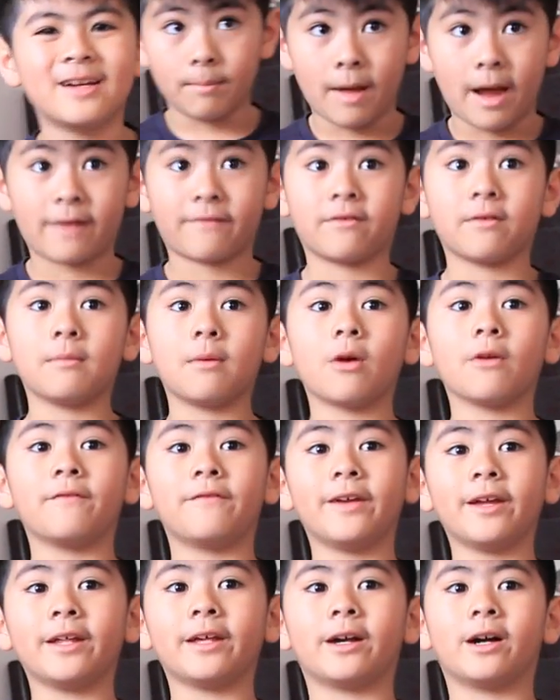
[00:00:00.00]
Back for more
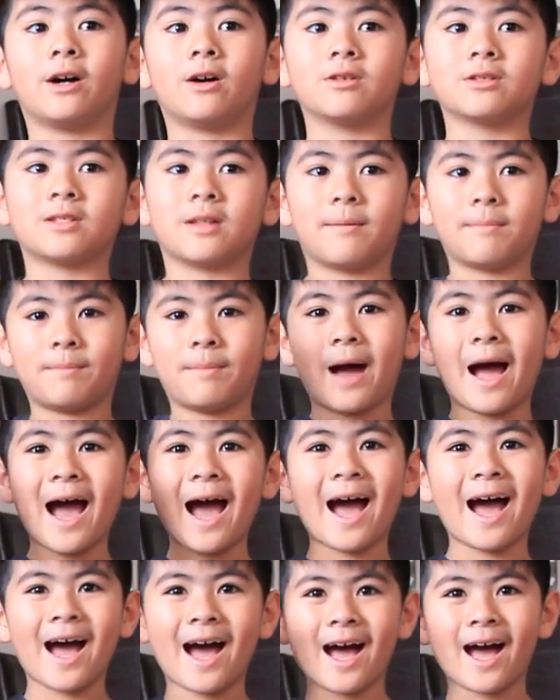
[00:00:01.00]
videos.
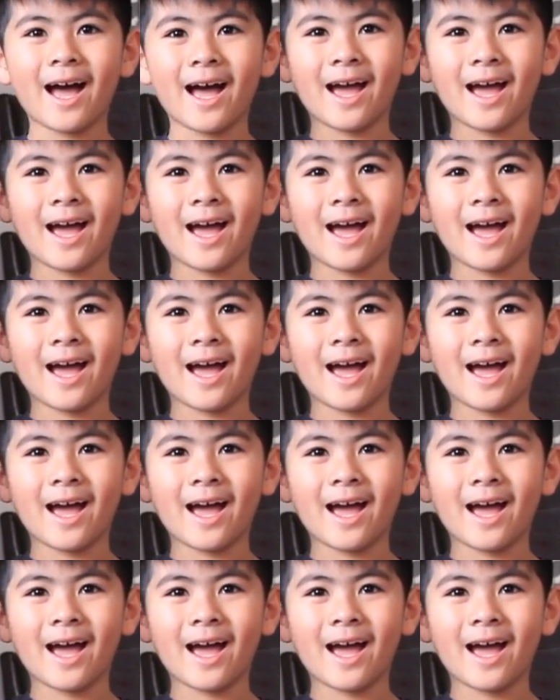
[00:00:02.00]
Bye.